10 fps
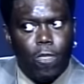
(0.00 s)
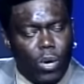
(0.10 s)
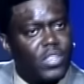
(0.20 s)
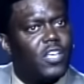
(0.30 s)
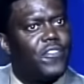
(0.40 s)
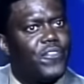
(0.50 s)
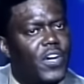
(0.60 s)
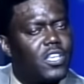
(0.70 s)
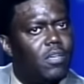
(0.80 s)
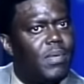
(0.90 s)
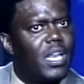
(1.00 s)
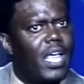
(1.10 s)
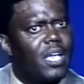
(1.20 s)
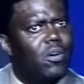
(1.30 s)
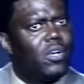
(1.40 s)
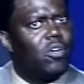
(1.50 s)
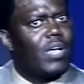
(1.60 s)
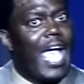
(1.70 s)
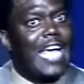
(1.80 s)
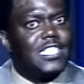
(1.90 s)
What the fuck do you mean I ain't going
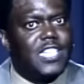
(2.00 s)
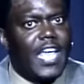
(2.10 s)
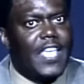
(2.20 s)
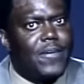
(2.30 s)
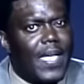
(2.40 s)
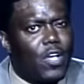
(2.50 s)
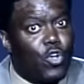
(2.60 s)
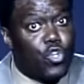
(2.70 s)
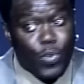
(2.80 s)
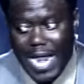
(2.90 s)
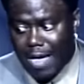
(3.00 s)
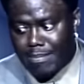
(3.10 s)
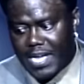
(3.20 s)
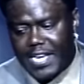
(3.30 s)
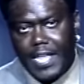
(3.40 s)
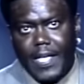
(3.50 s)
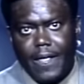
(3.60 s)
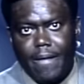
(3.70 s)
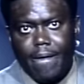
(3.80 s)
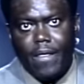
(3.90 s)
no I said you ain't going. You went out Monday.
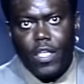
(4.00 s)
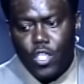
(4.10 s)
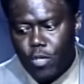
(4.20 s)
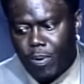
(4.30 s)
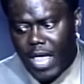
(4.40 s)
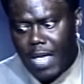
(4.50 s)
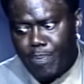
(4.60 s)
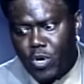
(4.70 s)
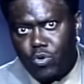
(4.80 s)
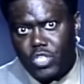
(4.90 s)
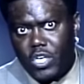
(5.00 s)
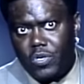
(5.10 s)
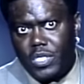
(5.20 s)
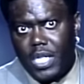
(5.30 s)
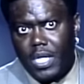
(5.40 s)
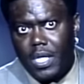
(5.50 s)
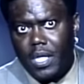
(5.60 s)
You played pool Tuesday.